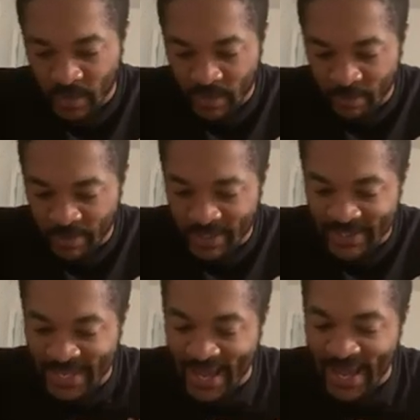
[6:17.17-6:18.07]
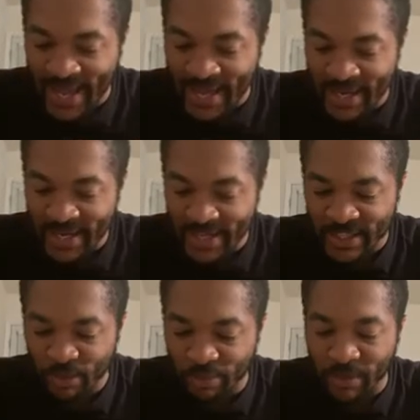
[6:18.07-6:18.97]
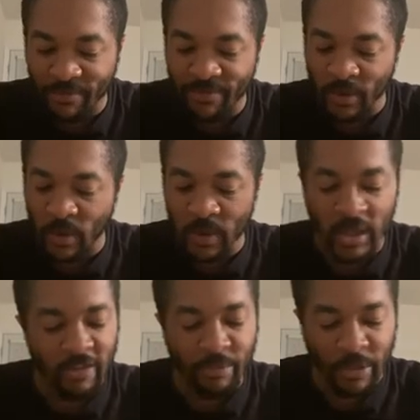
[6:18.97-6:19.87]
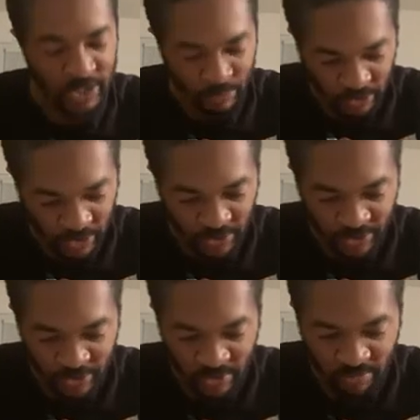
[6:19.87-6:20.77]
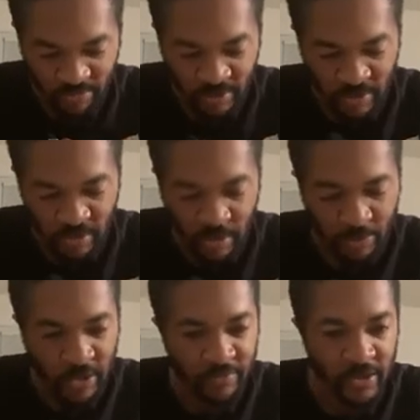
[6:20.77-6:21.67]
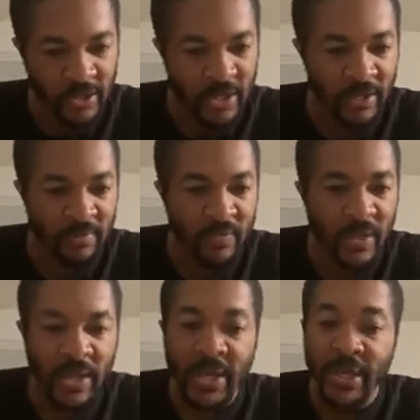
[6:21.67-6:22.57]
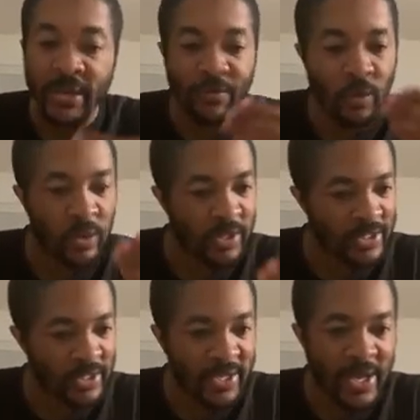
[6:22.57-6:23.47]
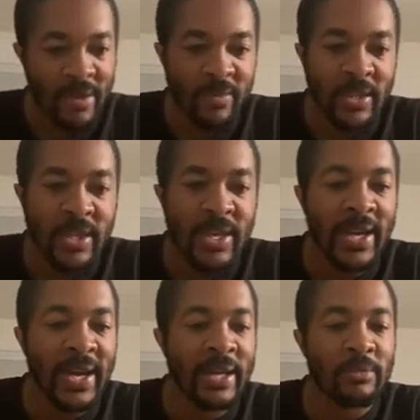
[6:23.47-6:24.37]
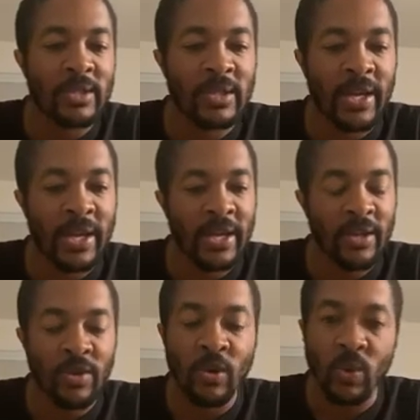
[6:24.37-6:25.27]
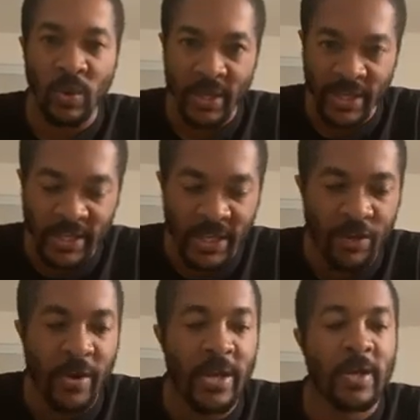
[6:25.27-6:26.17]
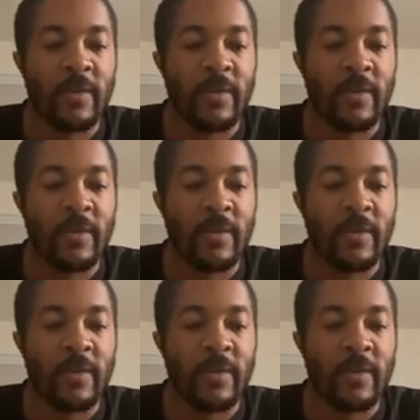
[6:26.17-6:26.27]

Because I is brimful of buzzburgers, the BFG said. If you listen to everything I am saying, you will get an earache.